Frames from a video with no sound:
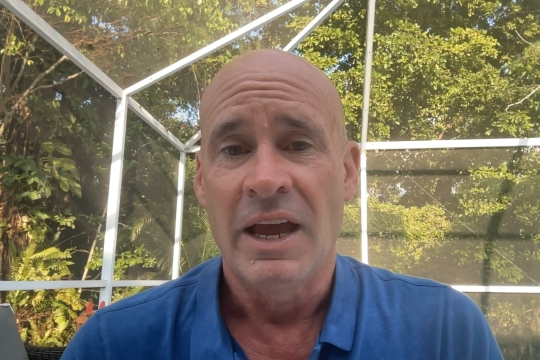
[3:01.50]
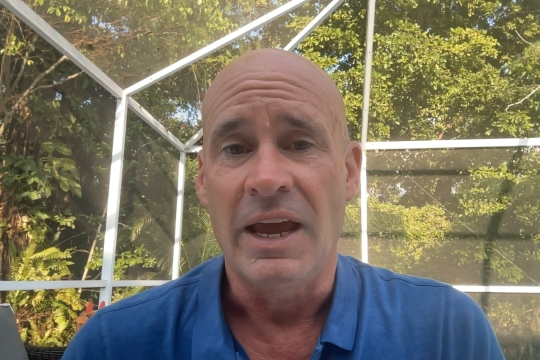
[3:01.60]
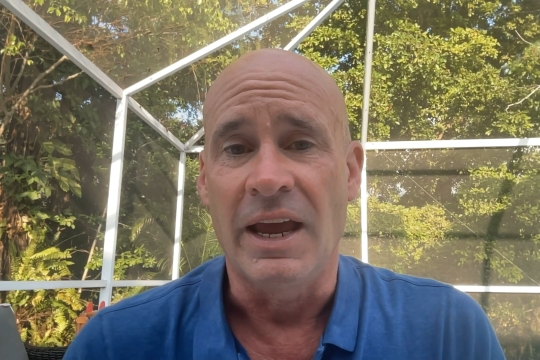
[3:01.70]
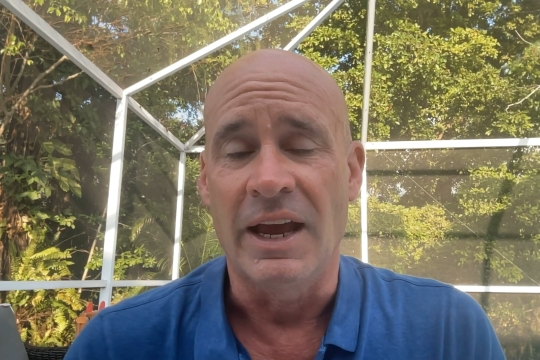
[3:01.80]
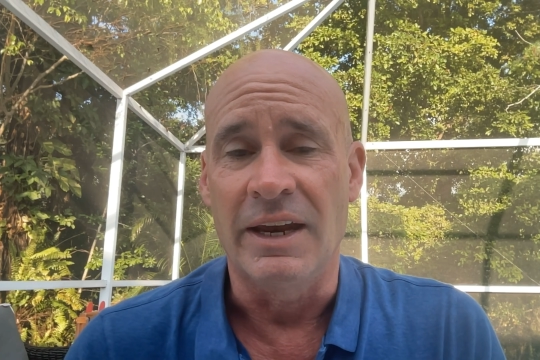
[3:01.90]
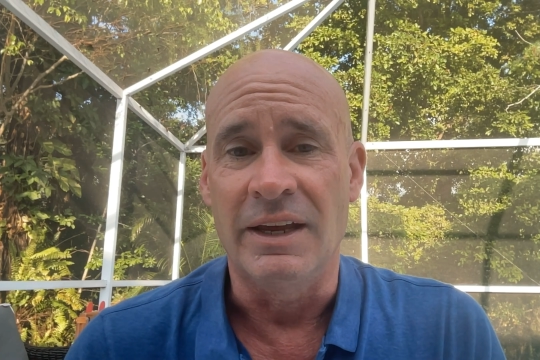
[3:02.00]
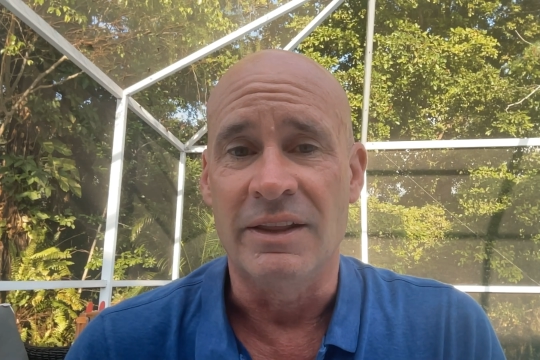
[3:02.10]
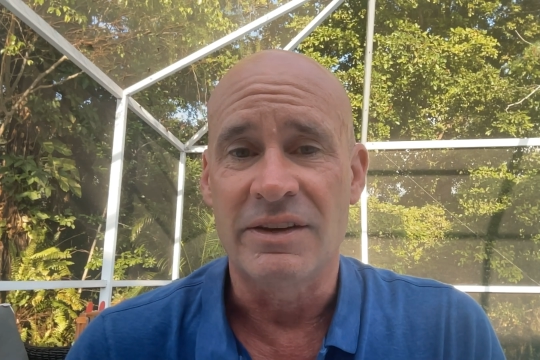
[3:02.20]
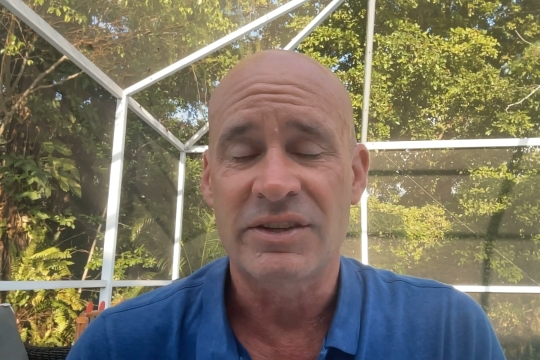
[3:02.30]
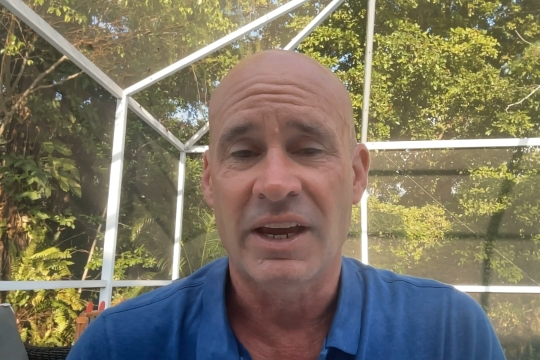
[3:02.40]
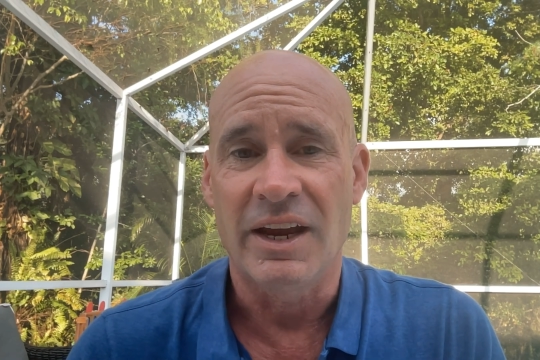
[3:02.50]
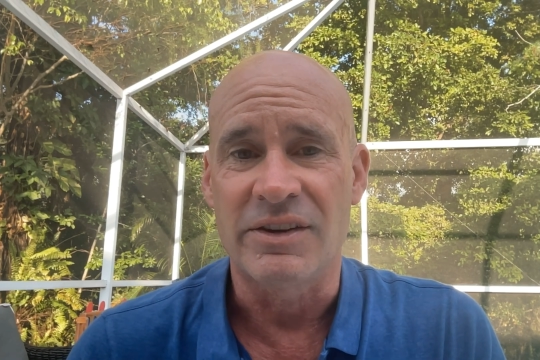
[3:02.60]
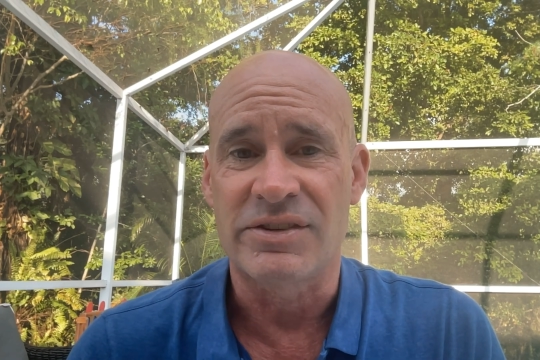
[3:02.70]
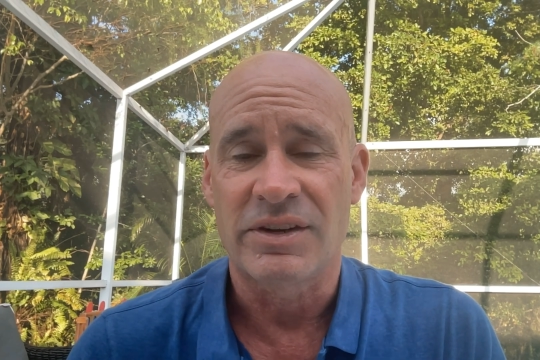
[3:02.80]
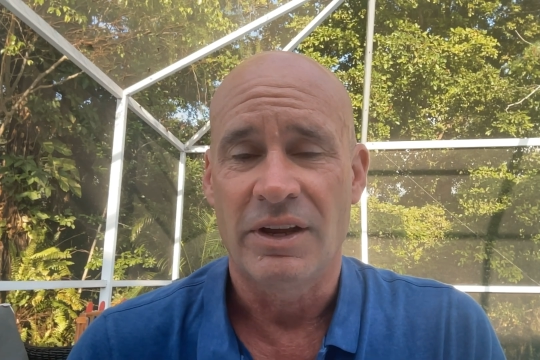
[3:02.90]
And in this
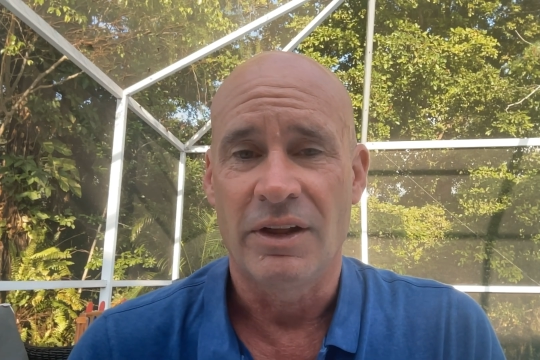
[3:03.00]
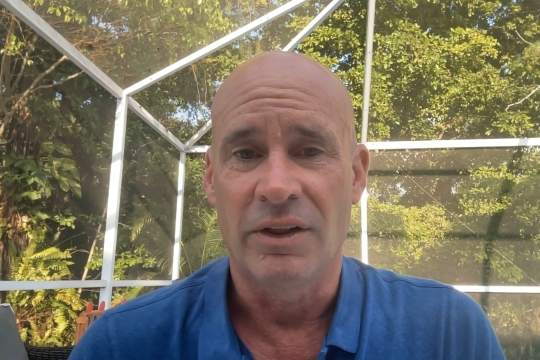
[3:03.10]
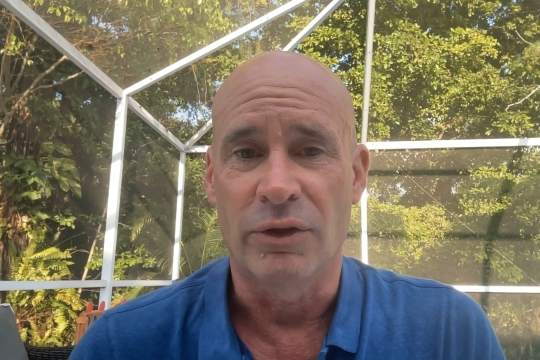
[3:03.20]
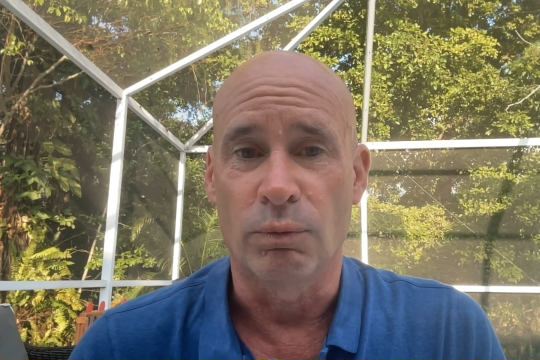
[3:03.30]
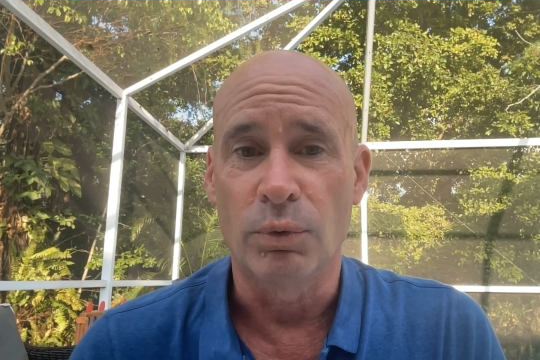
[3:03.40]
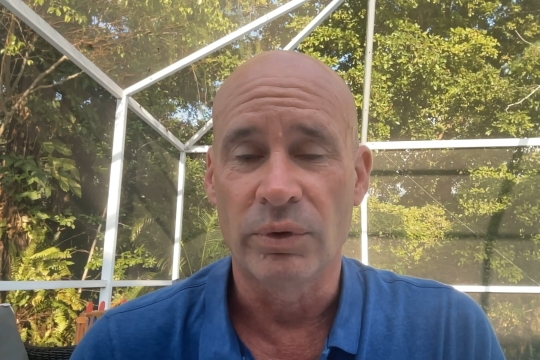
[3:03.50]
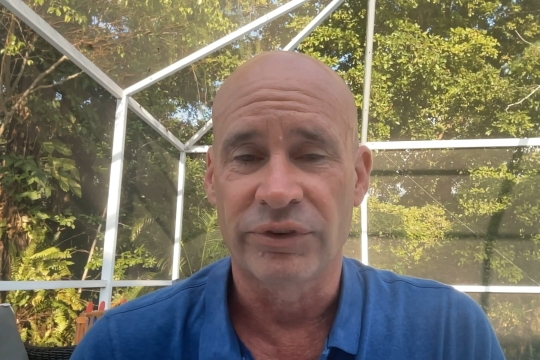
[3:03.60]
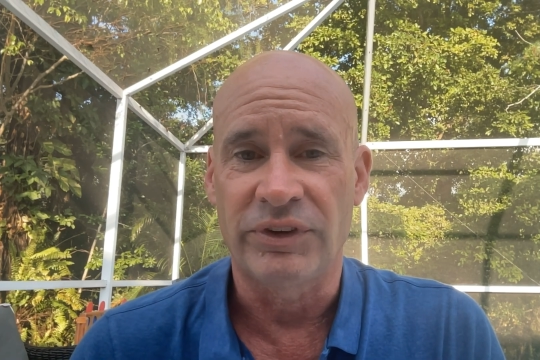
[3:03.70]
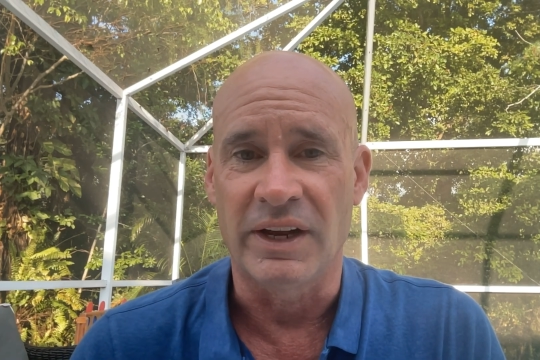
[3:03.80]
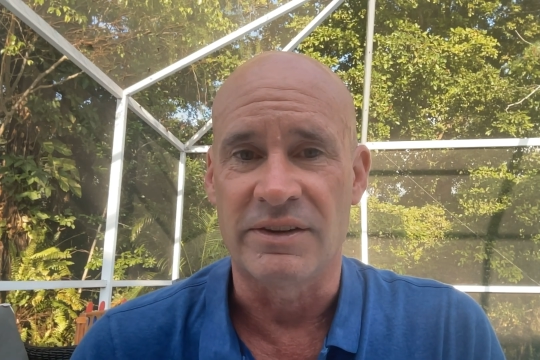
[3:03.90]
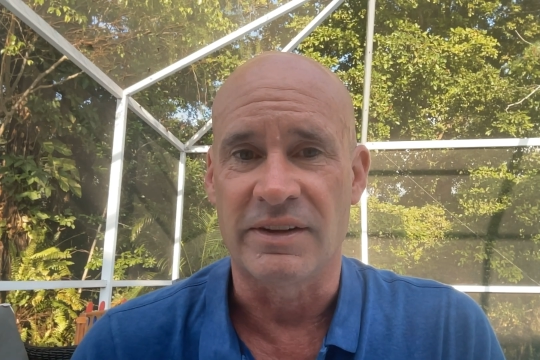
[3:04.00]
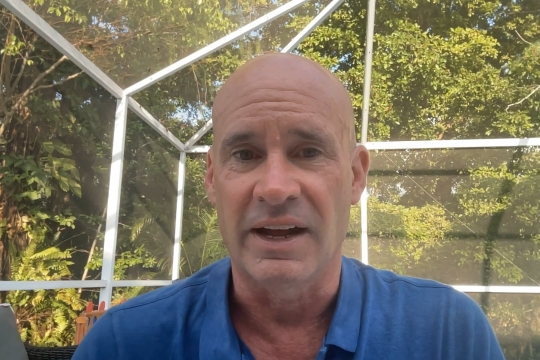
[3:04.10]
case, the rule states